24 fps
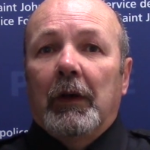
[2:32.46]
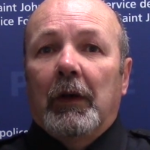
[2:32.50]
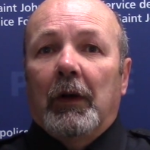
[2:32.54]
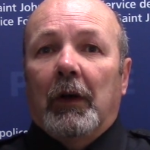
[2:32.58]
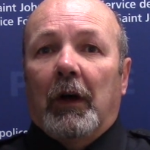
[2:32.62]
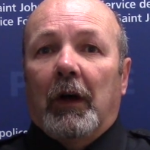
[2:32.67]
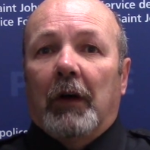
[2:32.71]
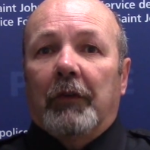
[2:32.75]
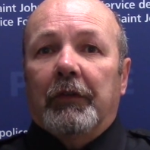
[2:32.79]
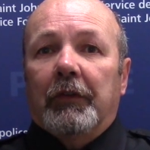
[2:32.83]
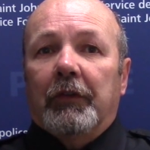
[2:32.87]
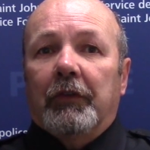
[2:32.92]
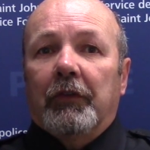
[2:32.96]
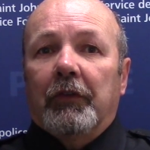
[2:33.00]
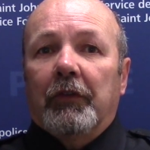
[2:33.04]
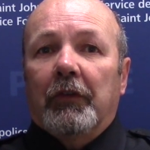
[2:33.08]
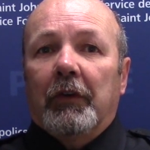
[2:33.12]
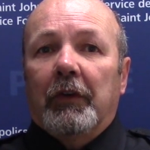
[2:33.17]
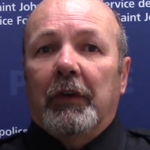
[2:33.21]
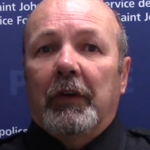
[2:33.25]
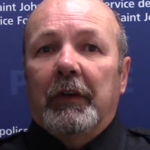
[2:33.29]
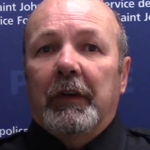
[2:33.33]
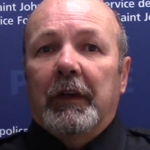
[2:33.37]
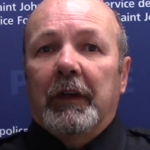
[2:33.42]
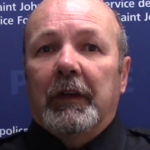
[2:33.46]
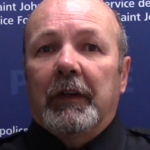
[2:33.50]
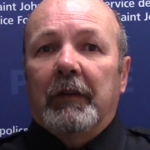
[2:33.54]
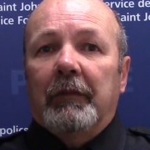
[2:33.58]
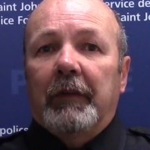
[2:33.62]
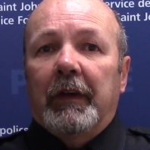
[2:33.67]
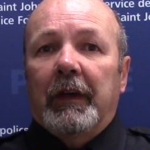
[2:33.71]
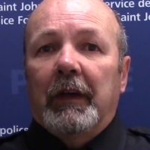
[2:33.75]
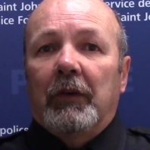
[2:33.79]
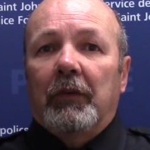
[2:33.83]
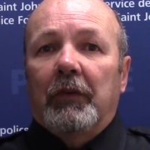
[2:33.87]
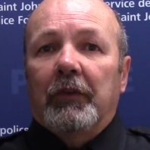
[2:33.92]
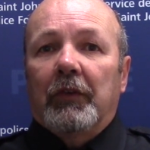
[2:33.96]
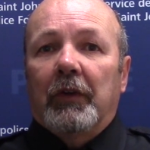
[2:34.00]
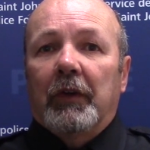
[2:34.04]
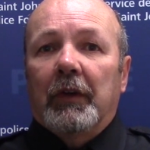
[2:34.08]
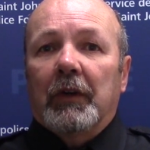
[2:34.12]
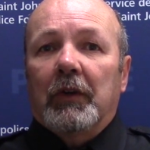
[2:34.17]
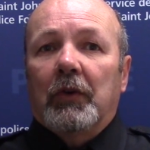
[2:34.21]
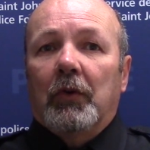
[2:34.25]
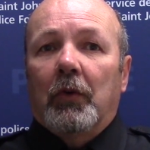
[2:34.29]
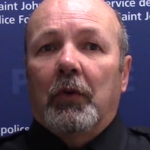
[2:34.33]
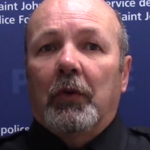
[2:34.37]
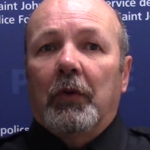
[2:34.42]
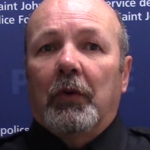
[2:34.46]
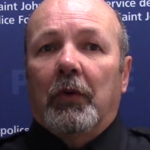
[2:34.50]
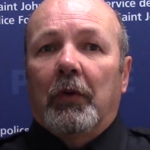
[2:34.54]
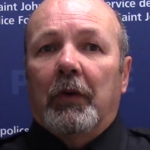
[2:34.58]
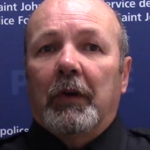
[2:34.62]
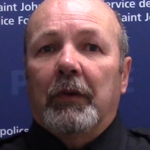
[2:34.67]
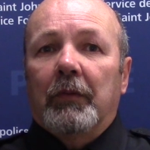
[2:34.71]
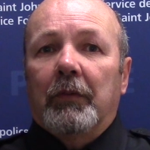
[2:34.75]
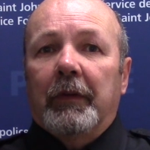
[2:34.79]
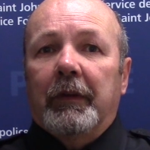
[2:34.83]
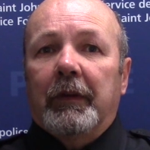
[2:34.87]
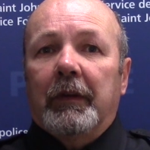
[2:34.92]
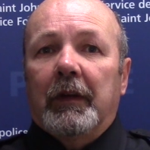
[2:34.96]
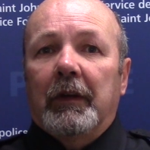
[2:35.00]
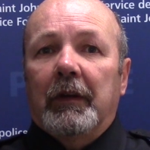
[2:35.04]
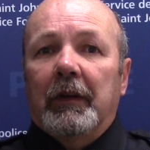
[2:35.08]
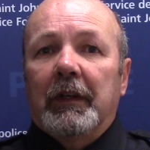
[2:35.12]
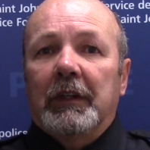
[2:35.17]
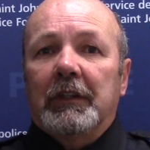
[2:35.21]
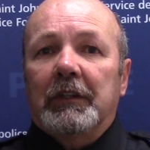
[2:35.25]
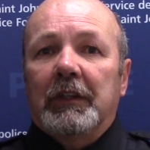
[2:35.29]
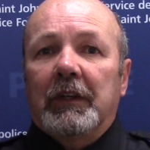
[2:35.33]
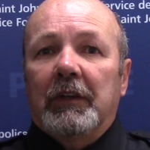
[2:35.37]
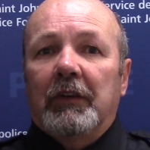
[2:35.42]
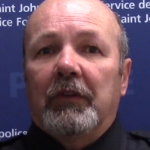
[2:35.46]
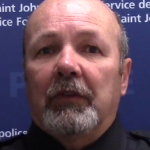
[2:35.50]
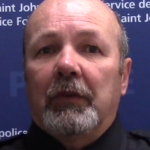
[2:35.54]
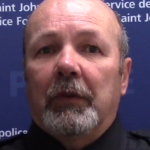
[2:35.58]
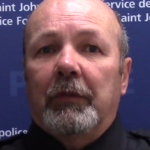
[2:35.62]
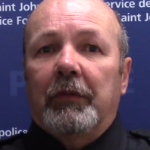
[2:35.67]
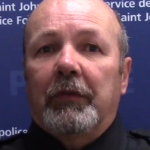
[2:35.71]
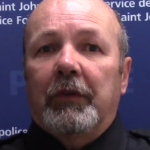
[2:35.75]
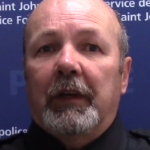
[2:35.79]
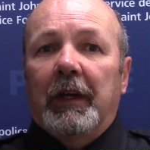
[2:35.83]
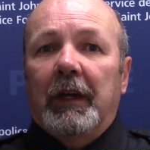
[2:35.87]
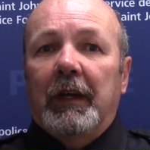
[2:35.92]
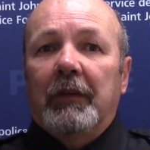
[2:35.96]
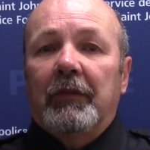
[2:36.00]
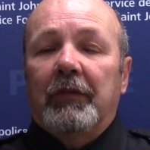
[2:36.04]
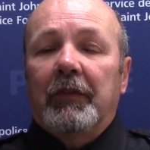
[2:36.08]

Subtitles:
Officers learned that the male was on a court order with conditions to abstain